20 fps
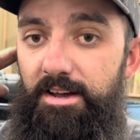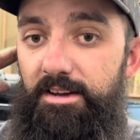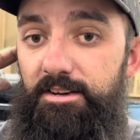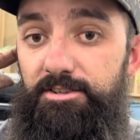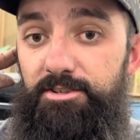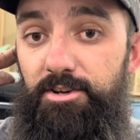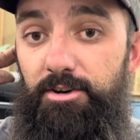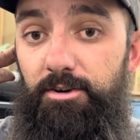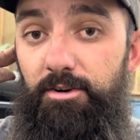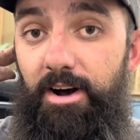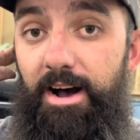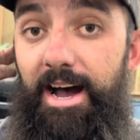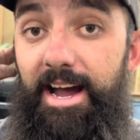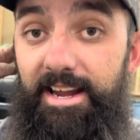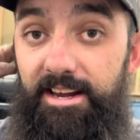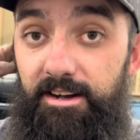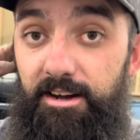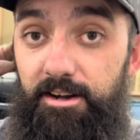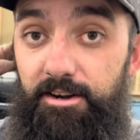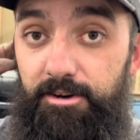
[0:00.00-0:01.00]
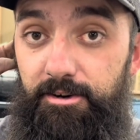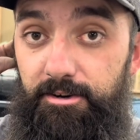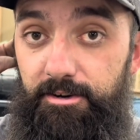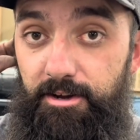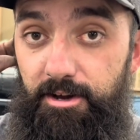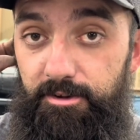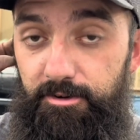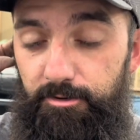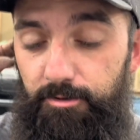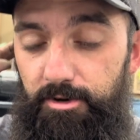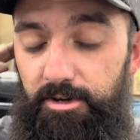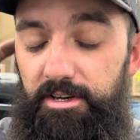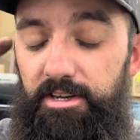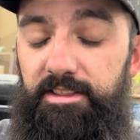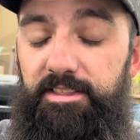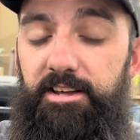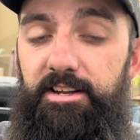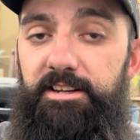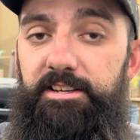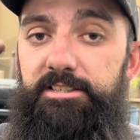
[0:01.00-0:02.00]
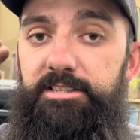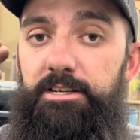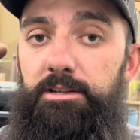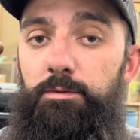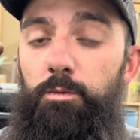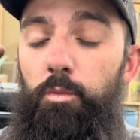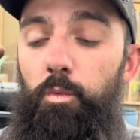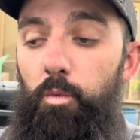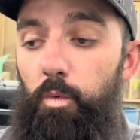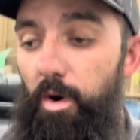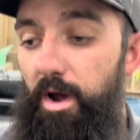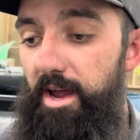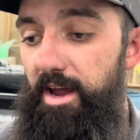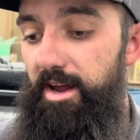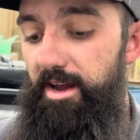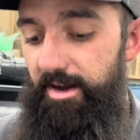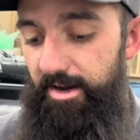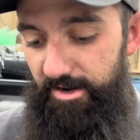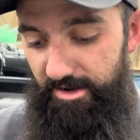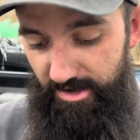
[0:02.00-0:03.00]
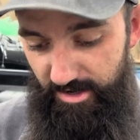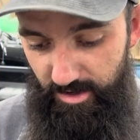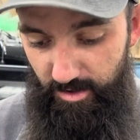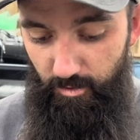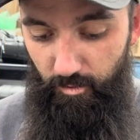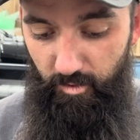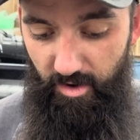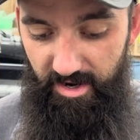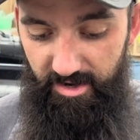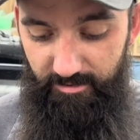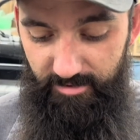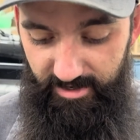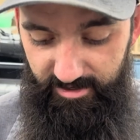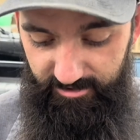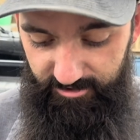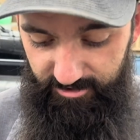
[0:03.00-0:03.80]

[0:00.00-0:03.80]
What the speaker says: So I got her another one that is in way, way better